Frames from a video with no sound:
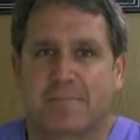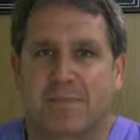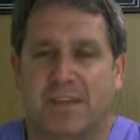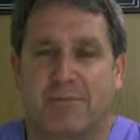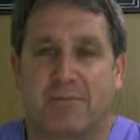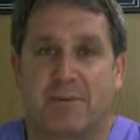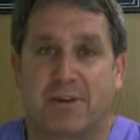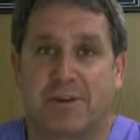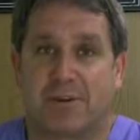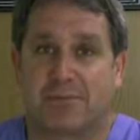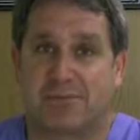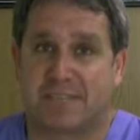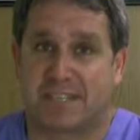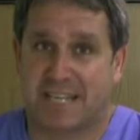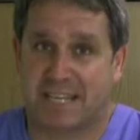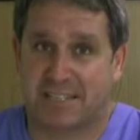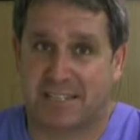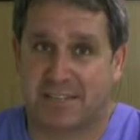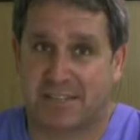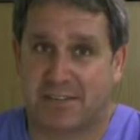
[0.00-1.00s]
If we don't
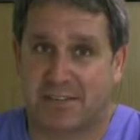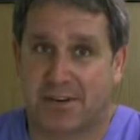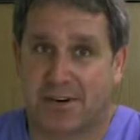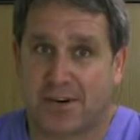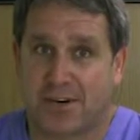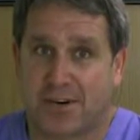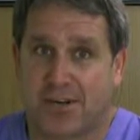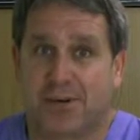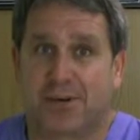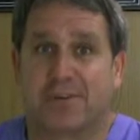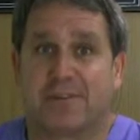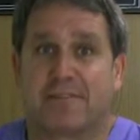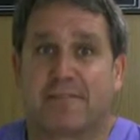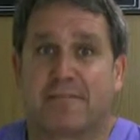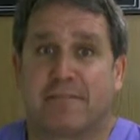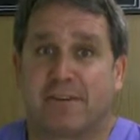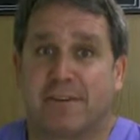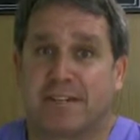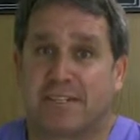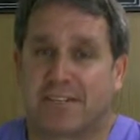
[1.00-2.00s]
test the dog, or if
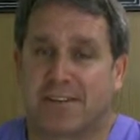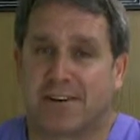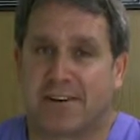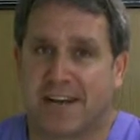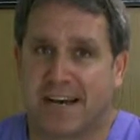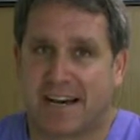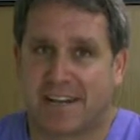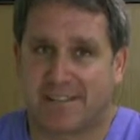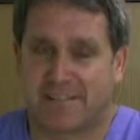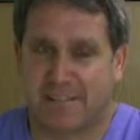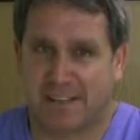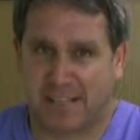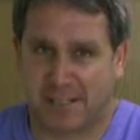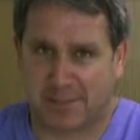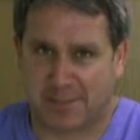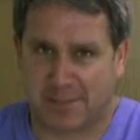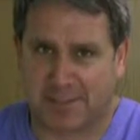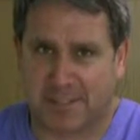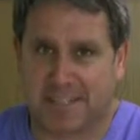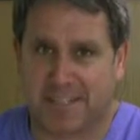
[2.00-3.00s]
funds are not
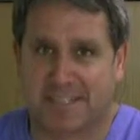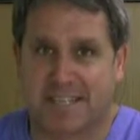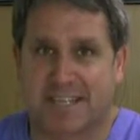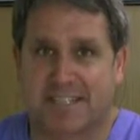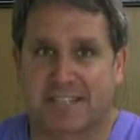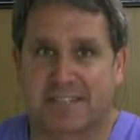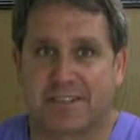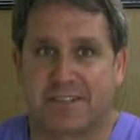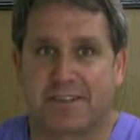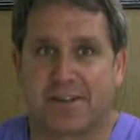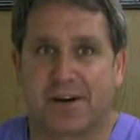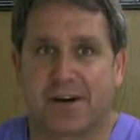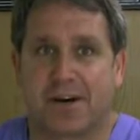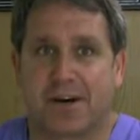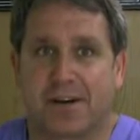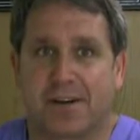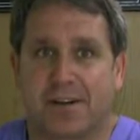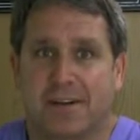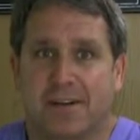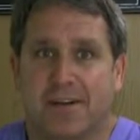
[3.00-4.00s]
available to test the
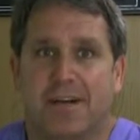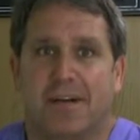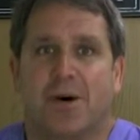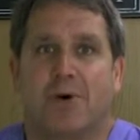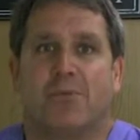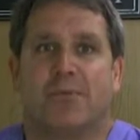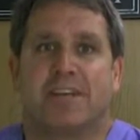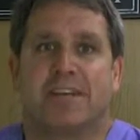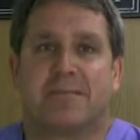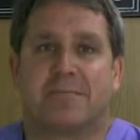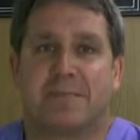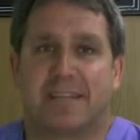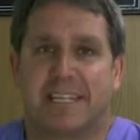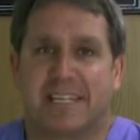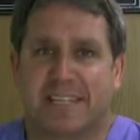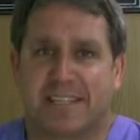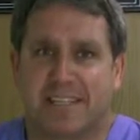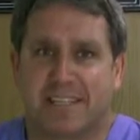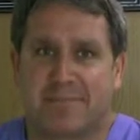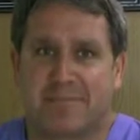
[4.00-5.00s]
dog, we
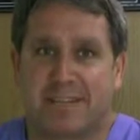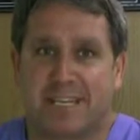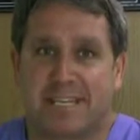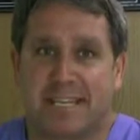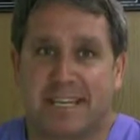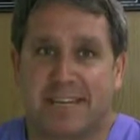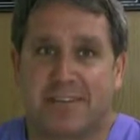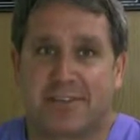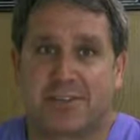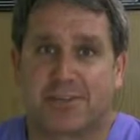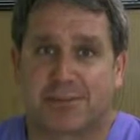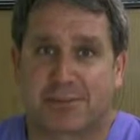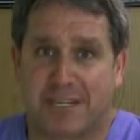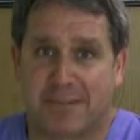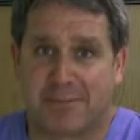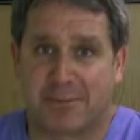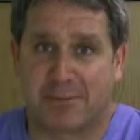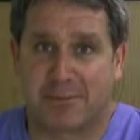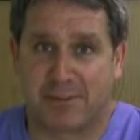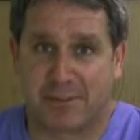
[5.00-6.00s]
immediately begin
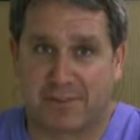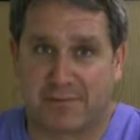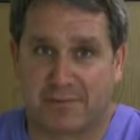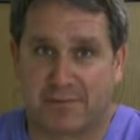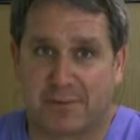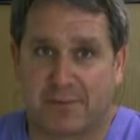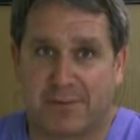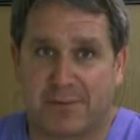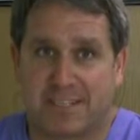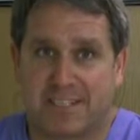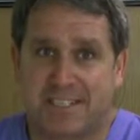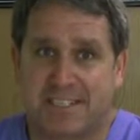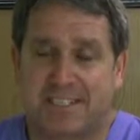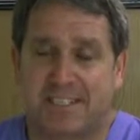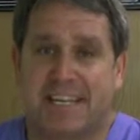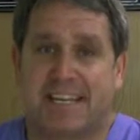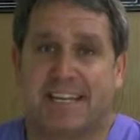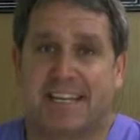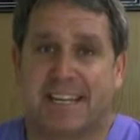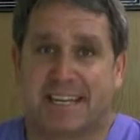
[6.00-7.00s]
treatment with
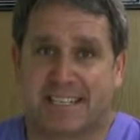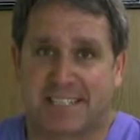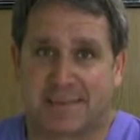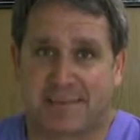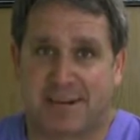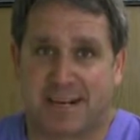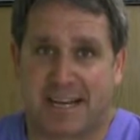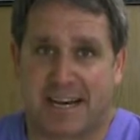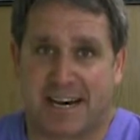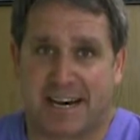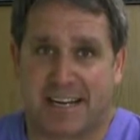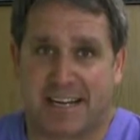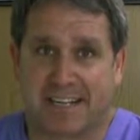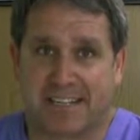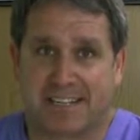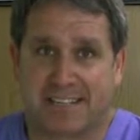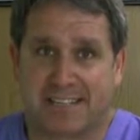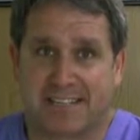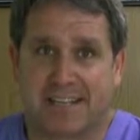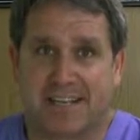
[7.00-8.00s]
fluids and
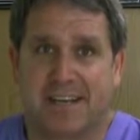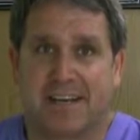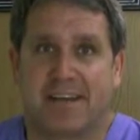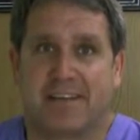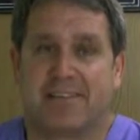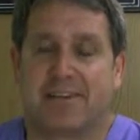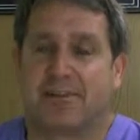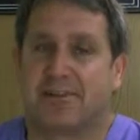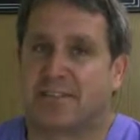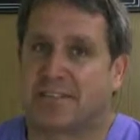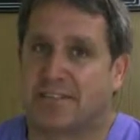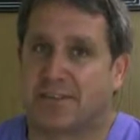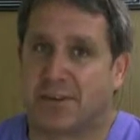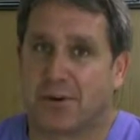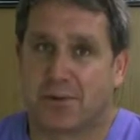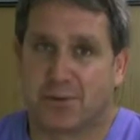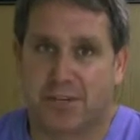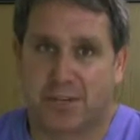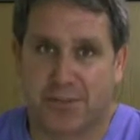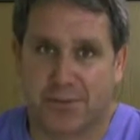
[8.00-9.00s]
antibiotics. There is
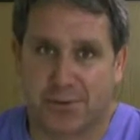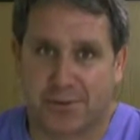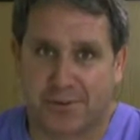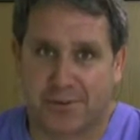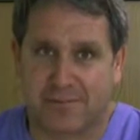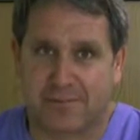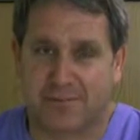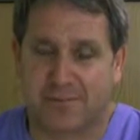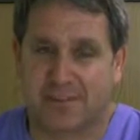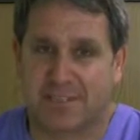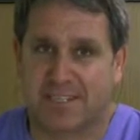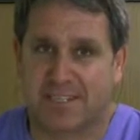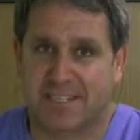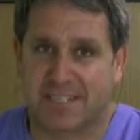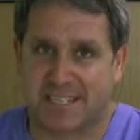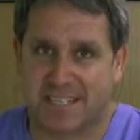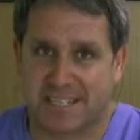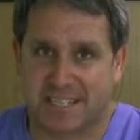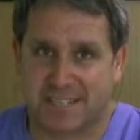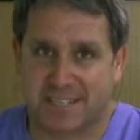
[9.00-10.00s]
no cure for the
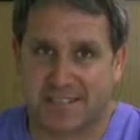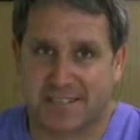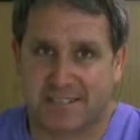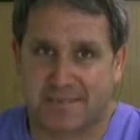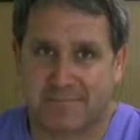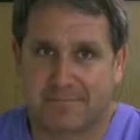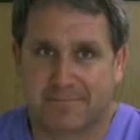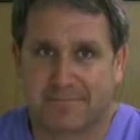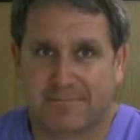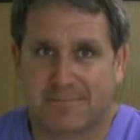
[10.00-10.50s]
disease.